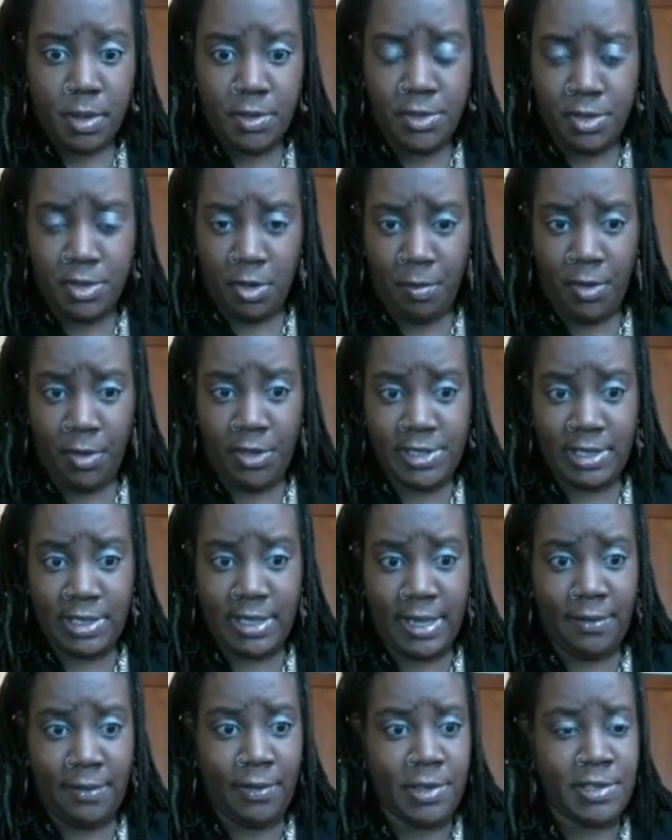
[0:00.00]
So, but there's a
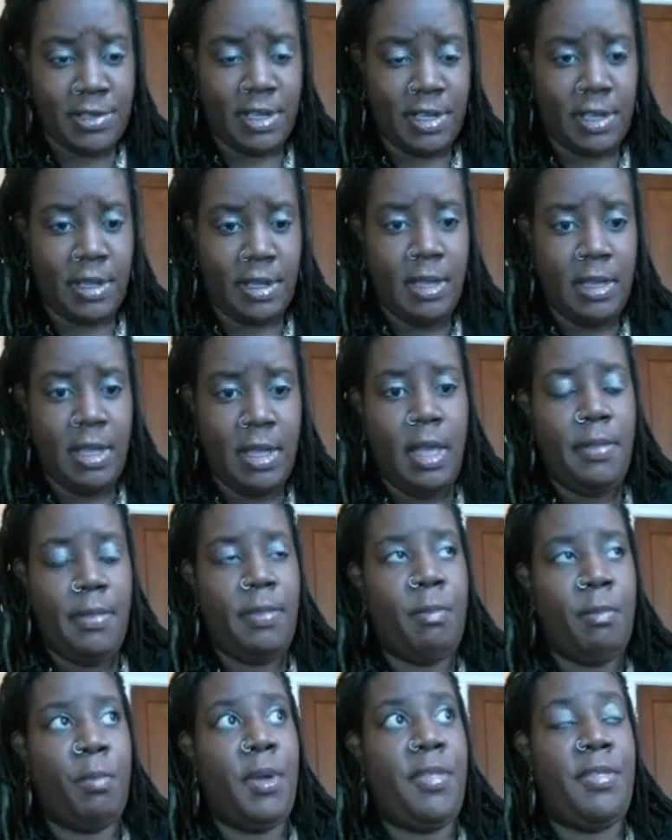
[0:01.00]
lot.
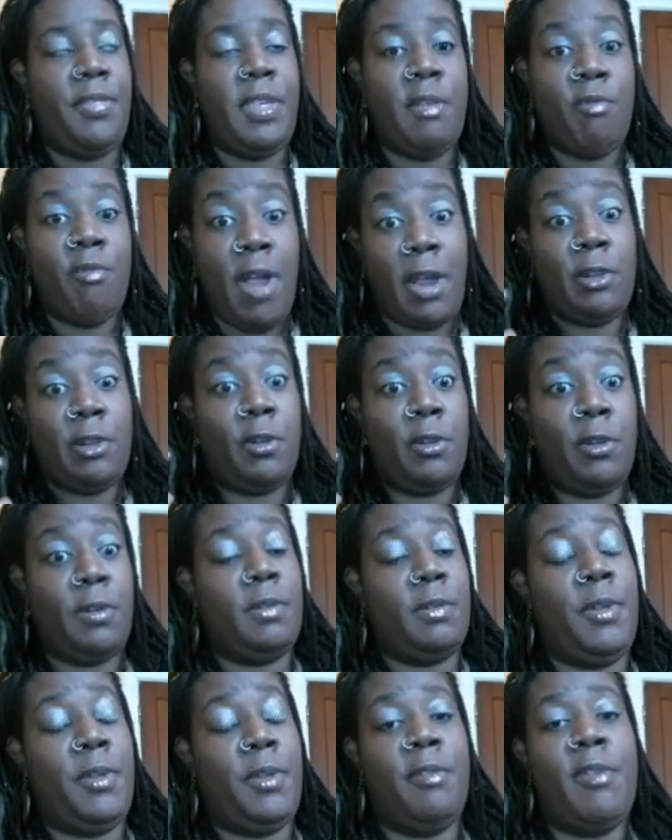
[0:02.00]
With the
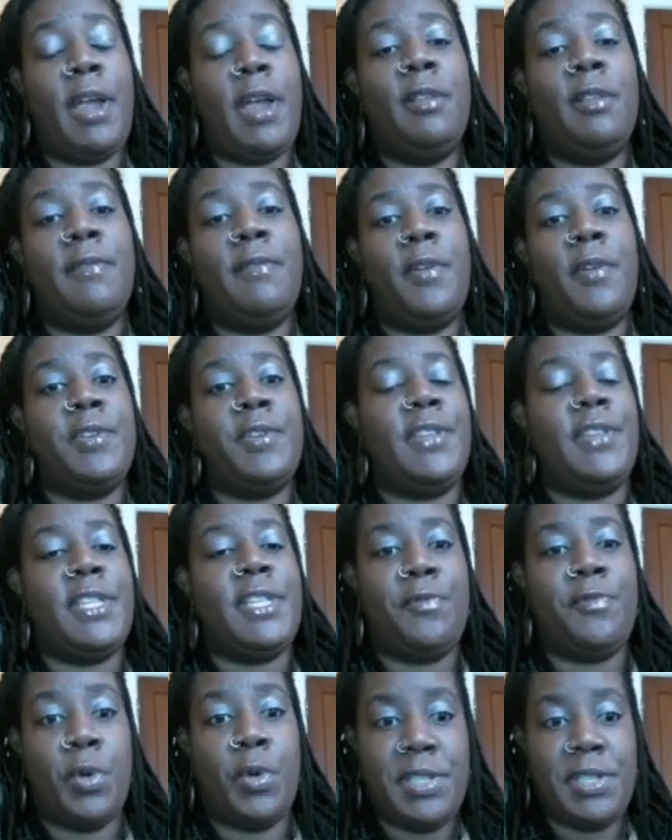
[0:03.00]
regular version,
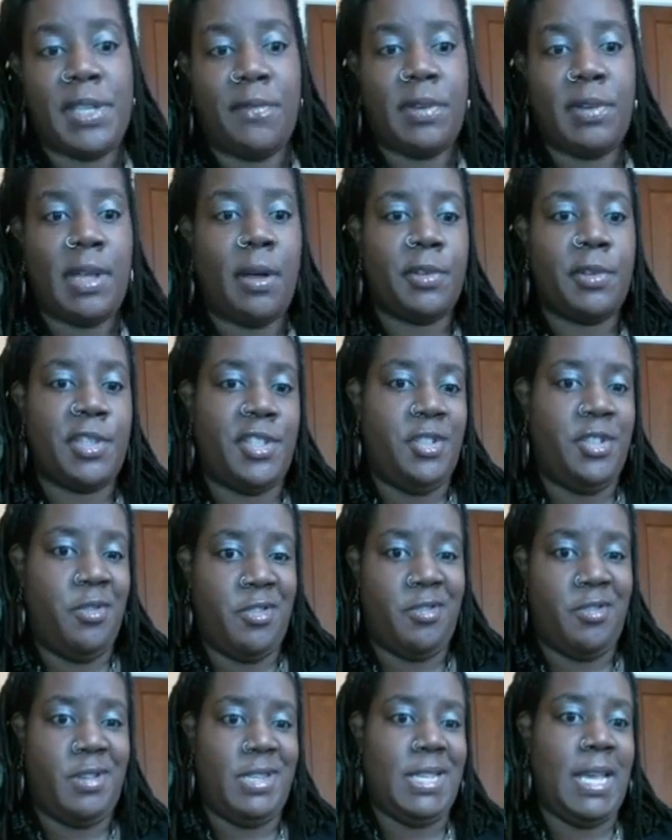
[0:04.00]
that's $47. It's
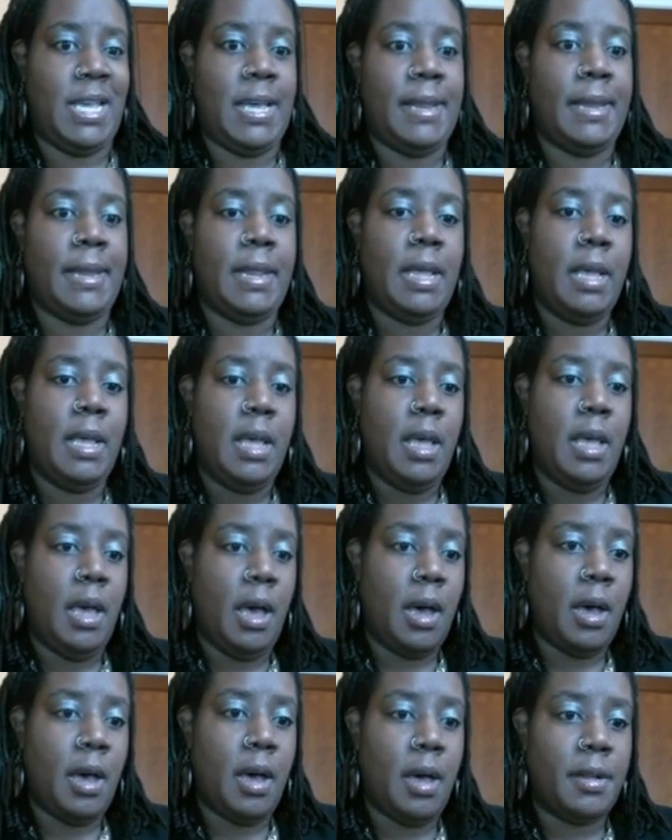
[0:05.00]
210
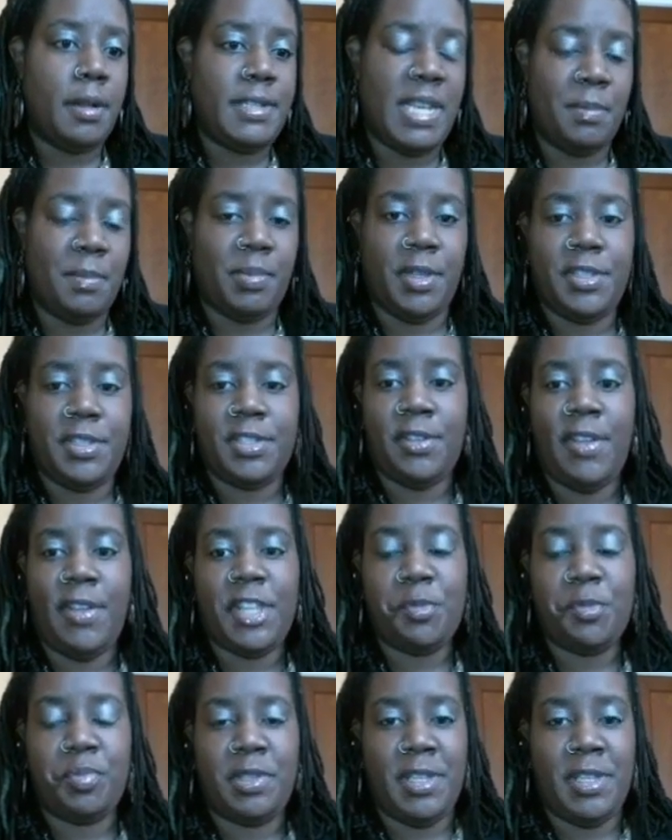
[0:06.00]
templates. So
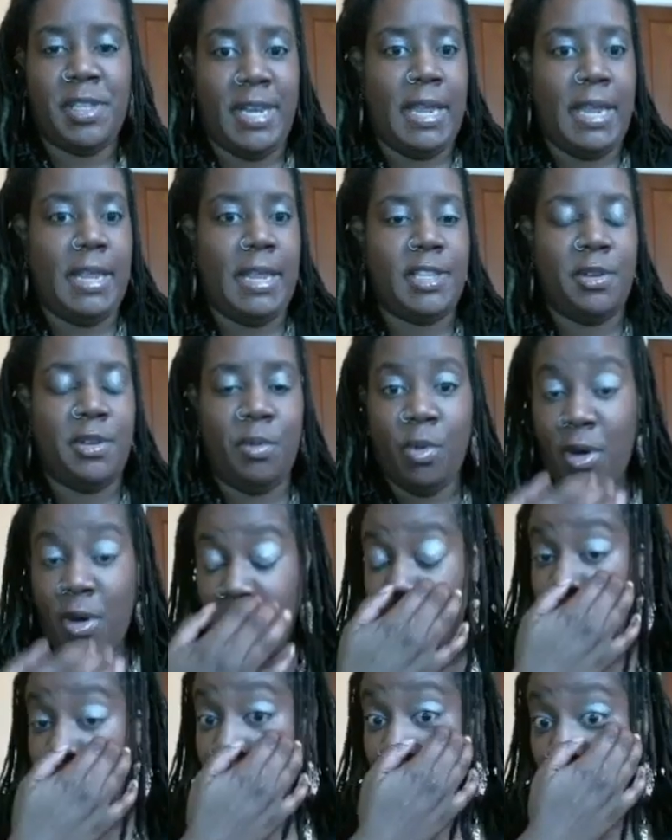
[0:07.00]
that's plenty to
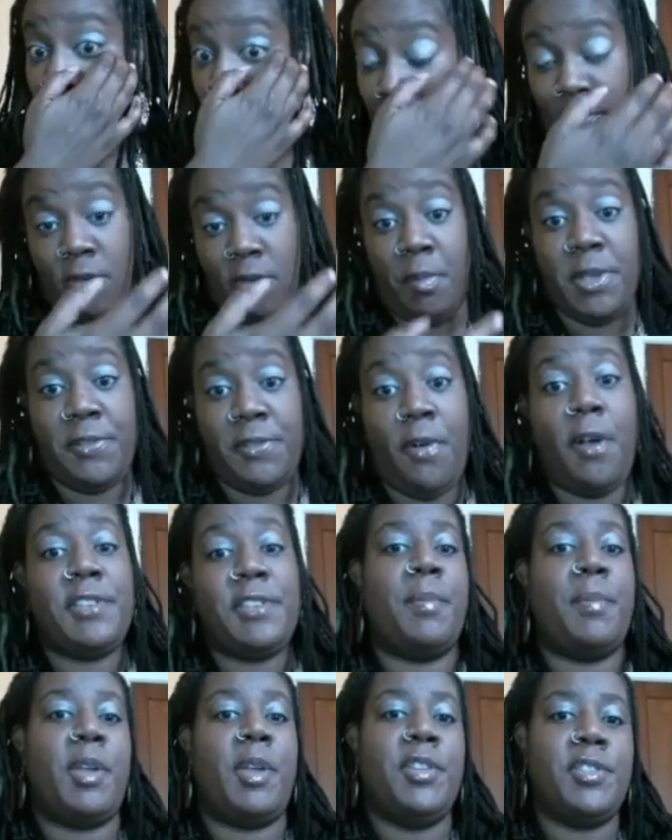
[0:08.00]
work from as far
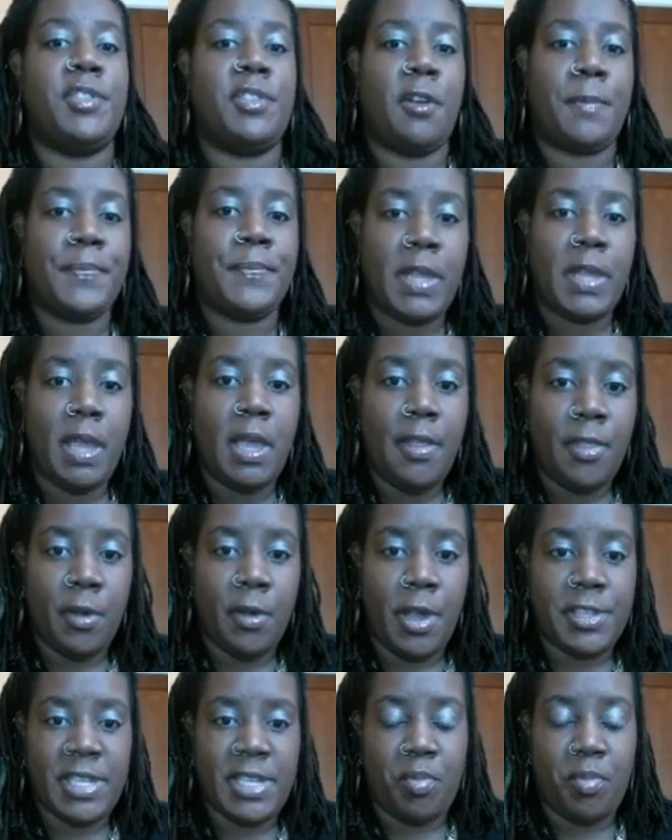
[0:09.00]
as I'm concerned. There
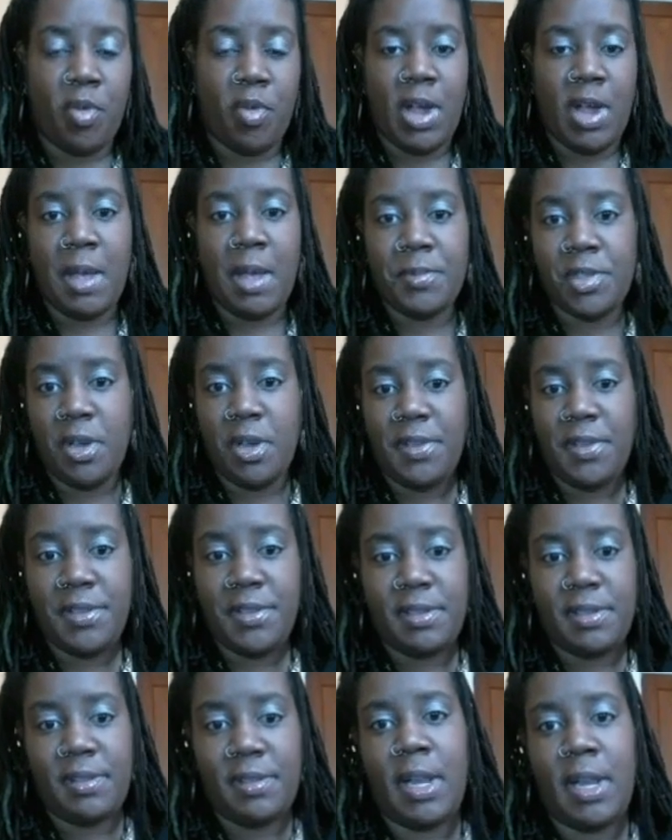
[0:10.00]
is a Prime
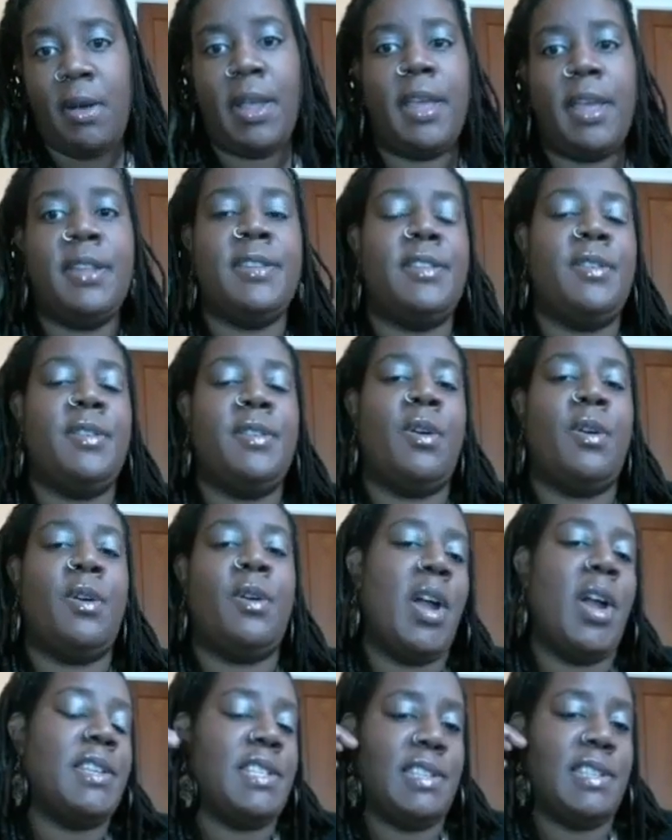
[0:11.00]
service, and I'll get into all the
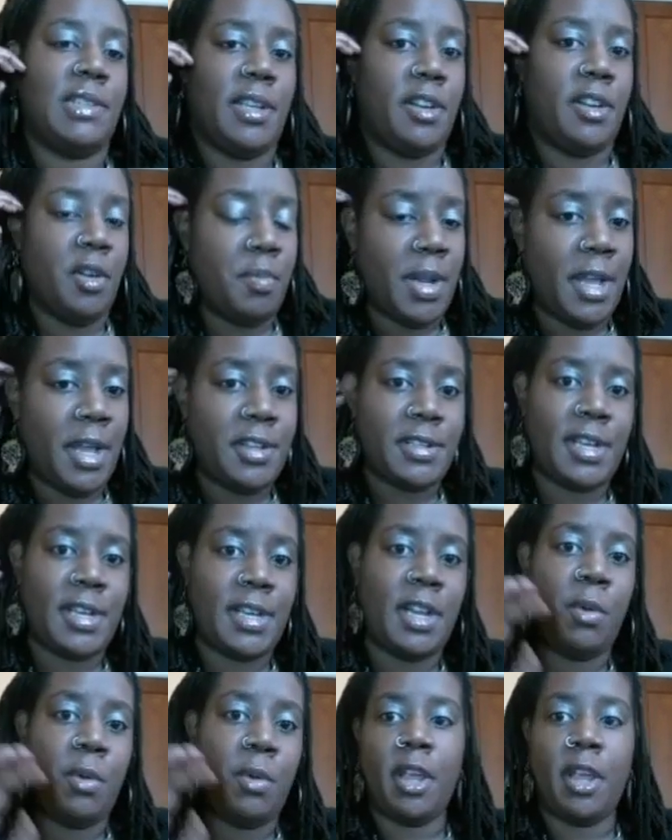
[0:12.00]
prices later. But I just
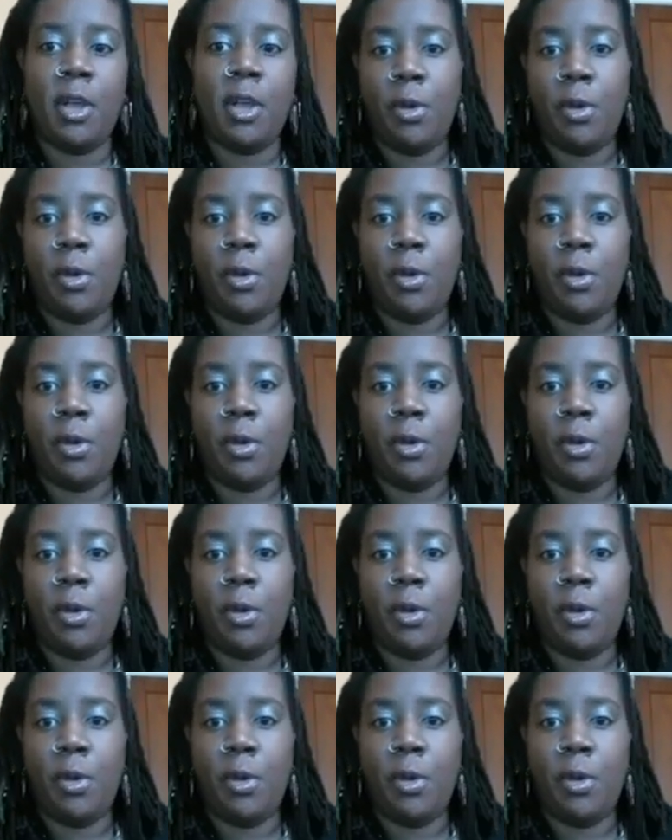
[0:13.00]
kind of want to